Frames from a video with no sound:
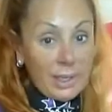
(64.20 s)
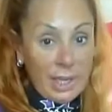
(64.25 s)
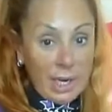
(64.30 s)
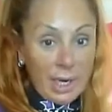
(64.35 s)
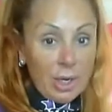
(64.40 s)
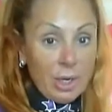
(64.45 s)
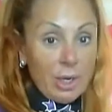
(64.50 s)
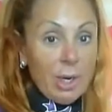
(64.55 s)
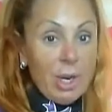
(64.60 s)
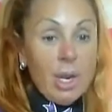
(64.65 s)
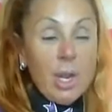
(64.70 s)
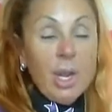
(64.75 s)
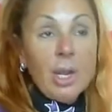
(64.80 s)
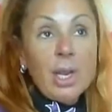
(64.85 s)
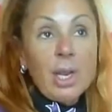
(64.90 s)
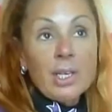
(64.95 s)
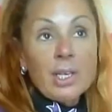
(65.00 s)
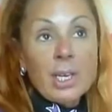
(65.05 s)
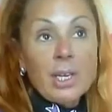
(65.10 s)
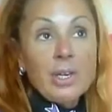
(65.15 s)
there
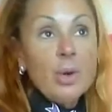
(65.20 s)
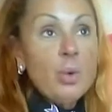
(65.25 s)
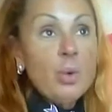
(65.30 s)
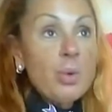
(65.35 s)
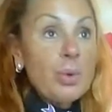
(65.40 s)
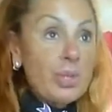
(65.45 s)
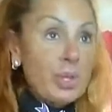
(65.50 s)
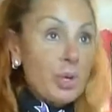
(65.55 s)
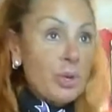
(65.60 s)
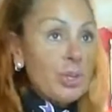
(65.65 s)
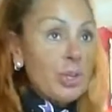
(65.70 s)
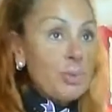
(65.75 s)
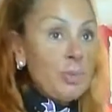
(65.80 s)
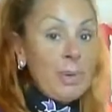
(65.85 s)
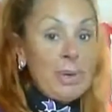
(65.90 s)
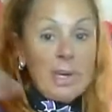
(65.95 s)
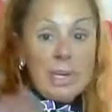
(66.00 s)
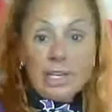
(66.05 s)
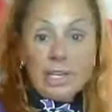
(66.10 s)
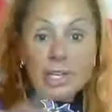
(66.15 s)
because I know with social
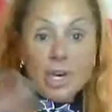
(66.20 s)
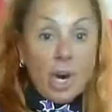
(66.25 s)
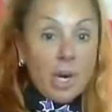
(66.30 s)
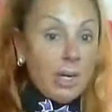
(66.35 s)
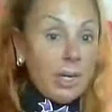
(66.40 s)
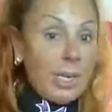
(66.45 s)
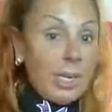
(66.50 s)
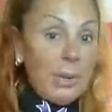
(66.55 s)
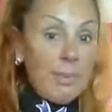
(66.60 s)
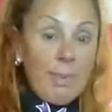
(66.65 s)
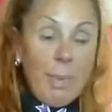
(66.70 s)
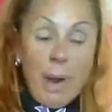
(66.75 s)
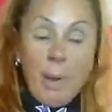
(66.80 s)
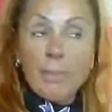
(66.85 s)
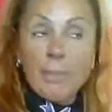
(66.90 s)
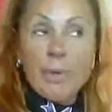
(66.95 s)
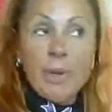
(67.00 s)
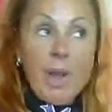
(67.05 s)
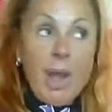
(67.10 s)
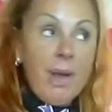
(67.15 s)
media, it's hard to keep
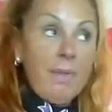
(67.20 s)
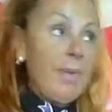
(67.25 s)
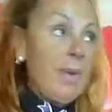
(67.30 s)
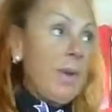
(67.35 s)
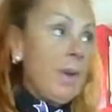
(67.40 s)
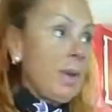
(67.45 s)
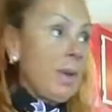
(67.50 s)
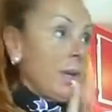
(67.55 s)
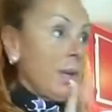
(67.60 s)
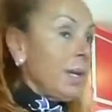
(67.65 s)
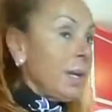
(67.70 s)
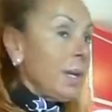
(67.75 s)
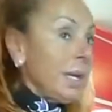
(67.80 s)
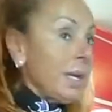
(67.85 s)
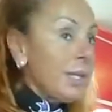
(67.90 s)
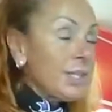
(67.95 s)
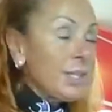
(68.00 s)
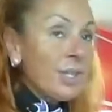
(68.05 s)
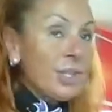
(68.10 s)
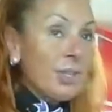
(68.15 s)
up. You have
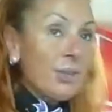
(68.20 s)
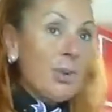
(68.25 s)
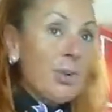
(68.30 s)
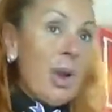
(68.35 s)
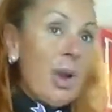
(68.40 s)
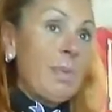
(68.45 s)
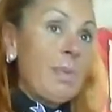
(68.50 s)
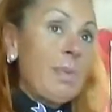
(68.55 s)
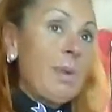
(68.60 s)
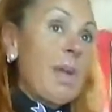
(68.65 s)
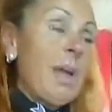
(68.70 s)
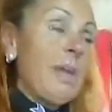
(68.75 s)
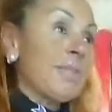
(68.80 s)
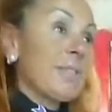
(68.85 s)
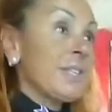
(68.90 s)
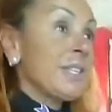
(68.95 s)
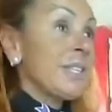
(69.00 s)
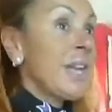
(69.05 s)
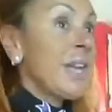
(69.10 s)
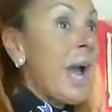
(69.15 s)
Instagram, you have
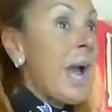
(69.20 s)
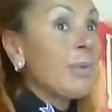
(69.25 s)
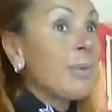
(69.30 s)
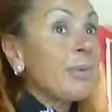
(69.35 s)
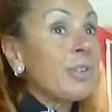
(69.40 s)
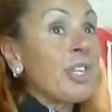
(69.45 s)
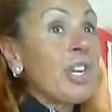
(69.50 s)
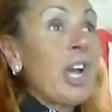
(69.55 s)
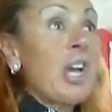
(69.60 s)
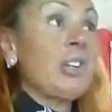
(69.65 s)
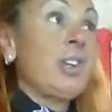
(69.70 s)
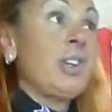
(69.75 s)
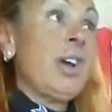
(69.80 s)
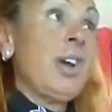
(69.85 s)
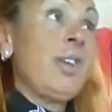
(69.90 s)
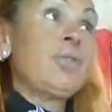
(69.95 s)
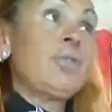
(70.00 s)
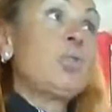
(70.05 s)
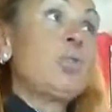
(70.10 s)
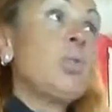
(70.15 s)
Snapchat, you
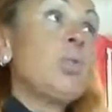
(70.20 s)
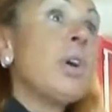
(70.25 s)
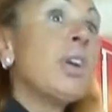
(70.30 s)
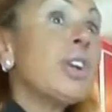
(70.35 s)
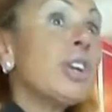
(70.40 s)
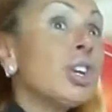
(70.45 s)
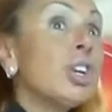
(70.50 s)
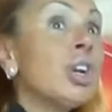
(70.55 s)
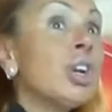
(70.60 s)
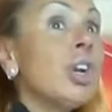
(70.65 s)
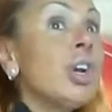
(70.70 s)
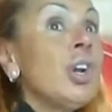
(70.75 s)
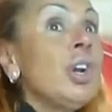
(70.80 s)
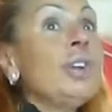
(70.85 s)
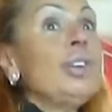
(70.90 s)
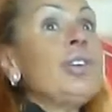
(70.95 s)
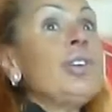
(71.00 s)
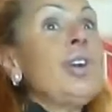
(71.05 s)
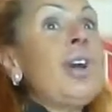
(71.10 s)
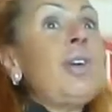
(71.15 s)
have Twitter,
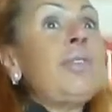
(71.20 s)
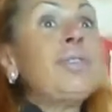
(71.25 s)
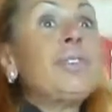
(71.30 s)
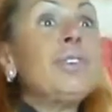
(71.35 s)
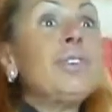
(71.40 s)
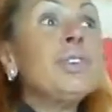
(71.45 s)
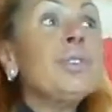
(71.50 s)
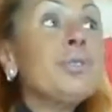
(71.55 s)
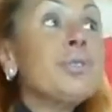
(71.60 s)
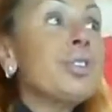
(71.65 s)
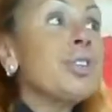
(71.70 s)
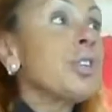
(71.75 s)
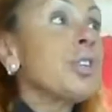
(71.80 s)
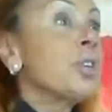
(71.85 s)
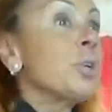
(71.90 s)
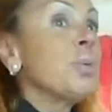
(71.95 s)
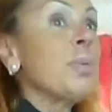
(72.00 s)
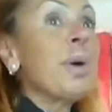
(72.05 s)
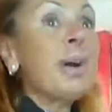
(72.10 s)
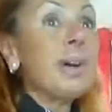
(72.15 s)
you have
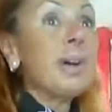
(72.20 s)
YouTube.